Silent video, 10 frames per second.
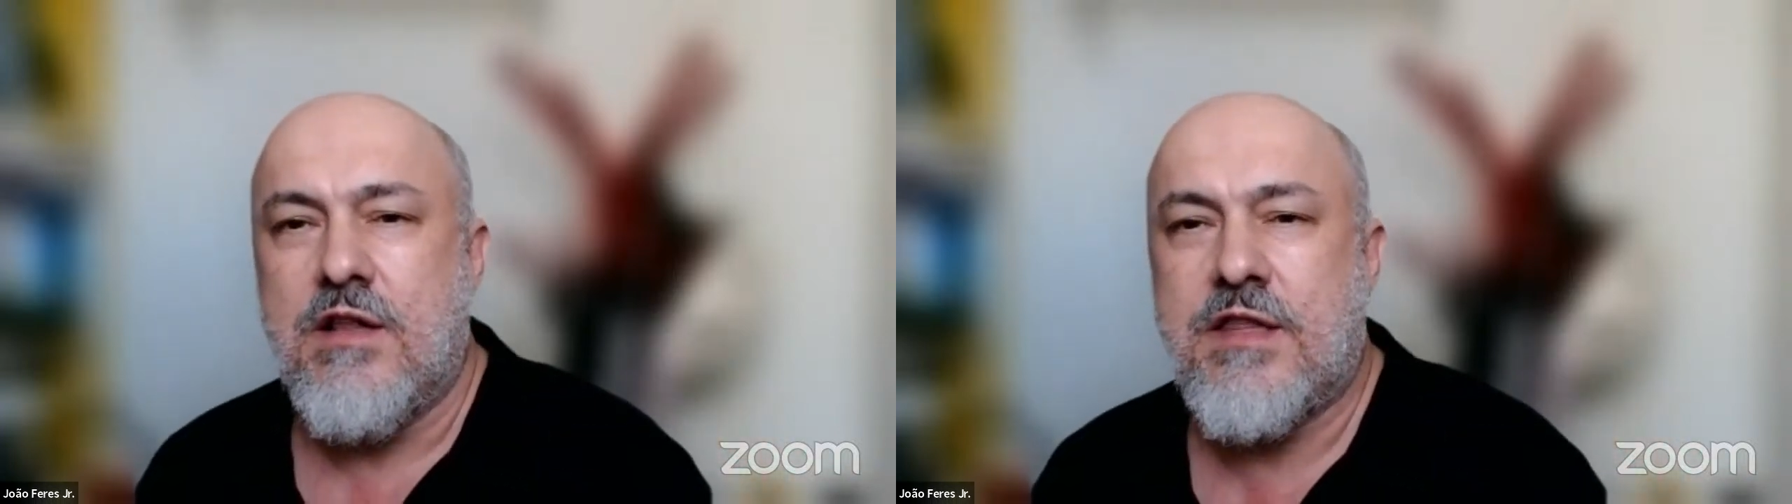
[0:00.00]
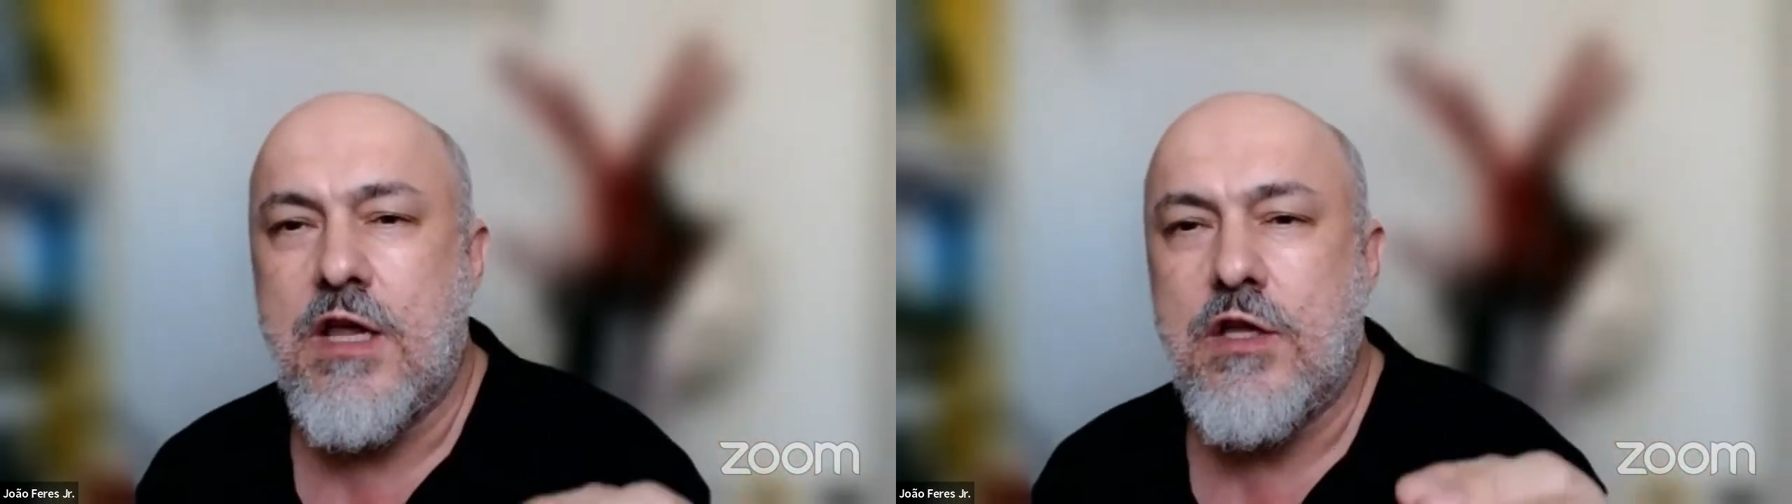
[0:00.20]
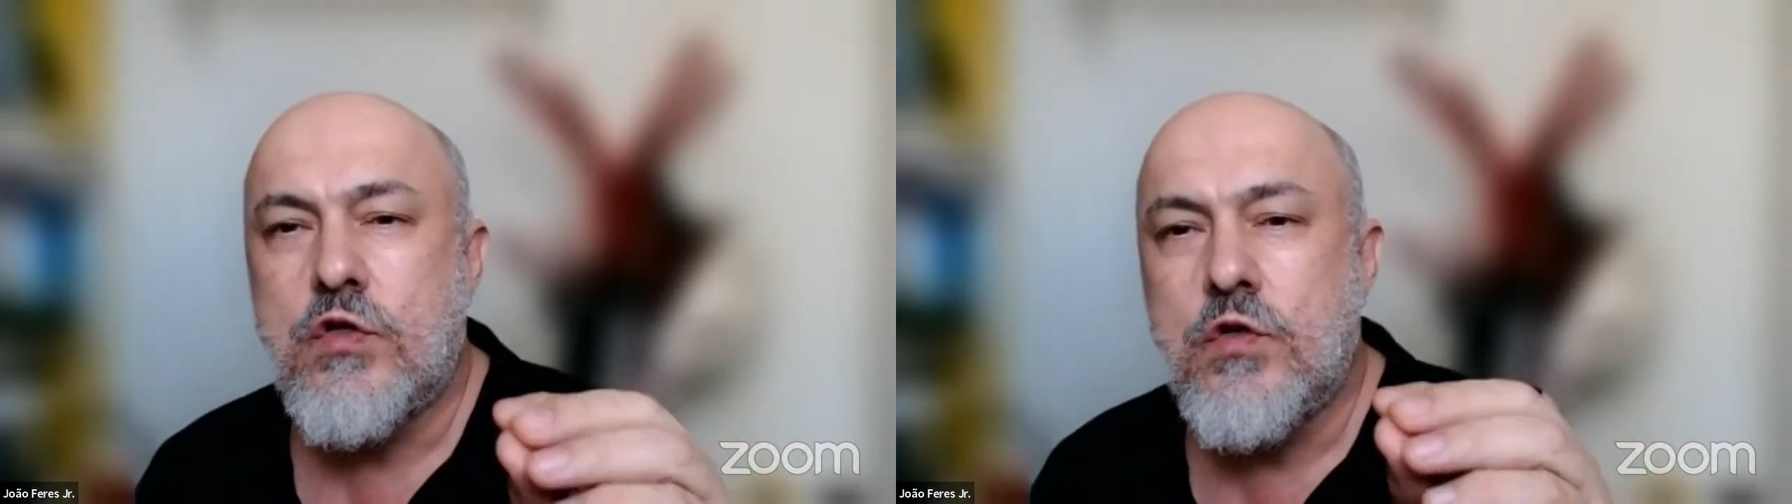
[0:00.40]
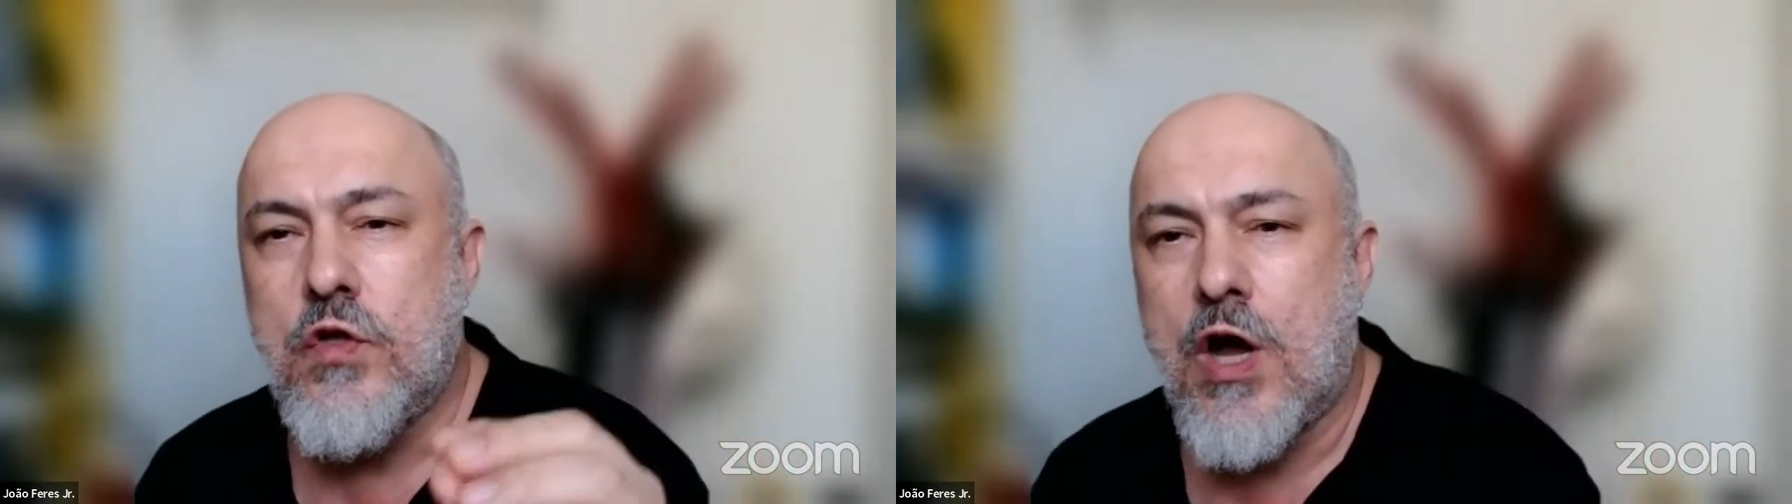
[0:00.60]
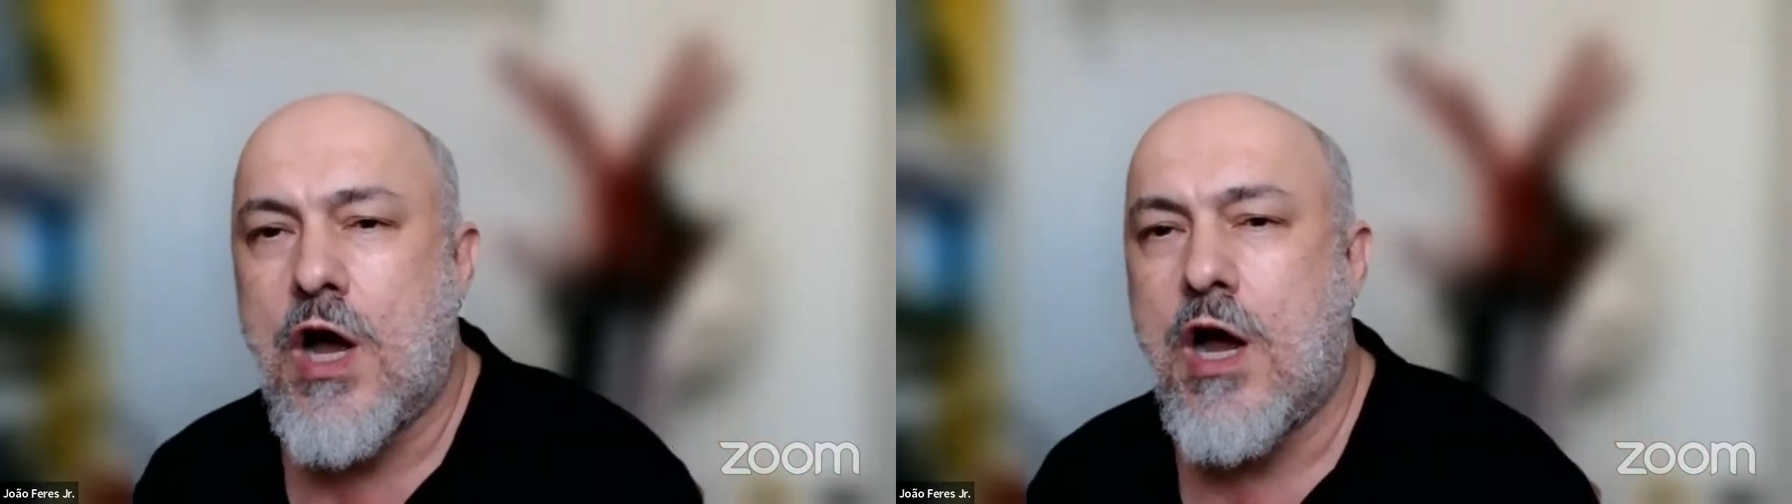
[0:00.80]
they do
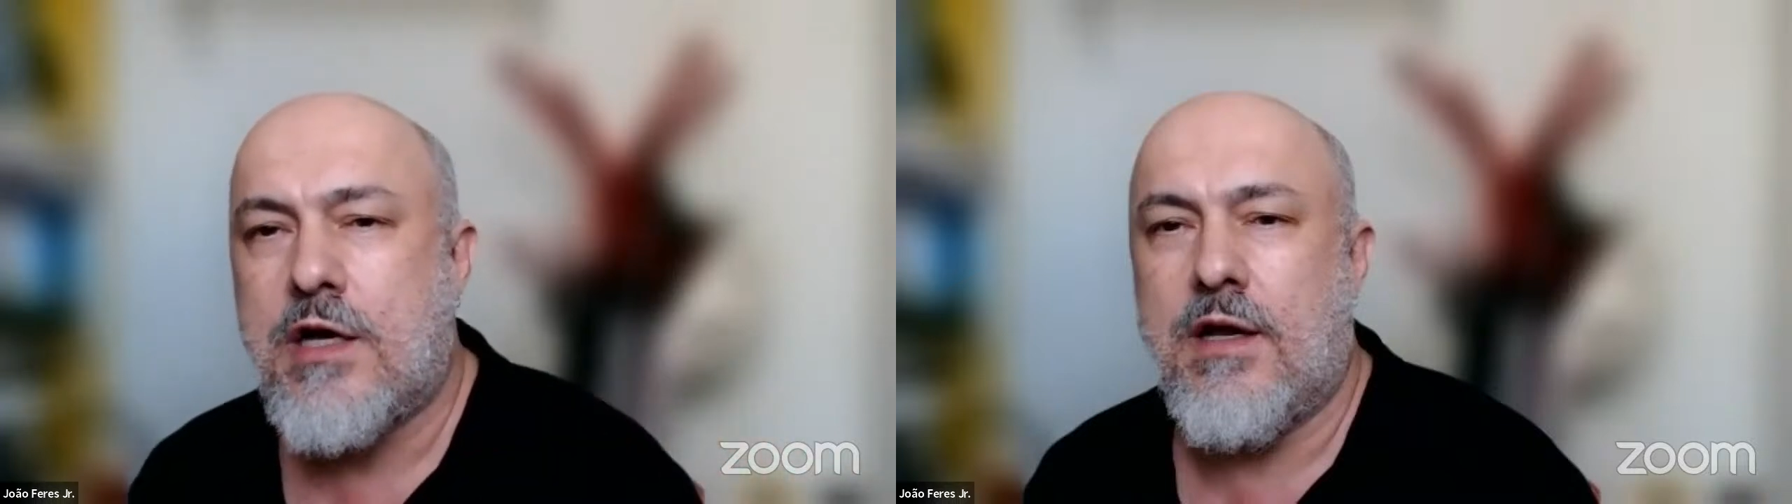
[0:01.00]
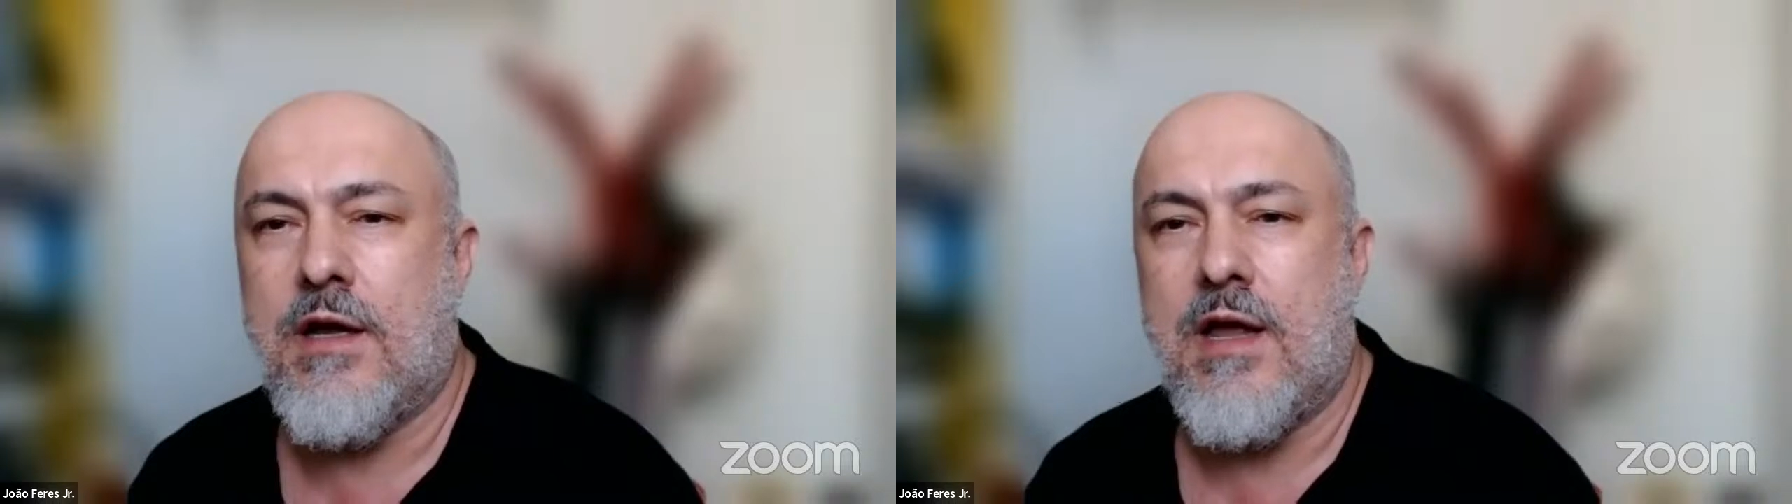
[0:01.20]
not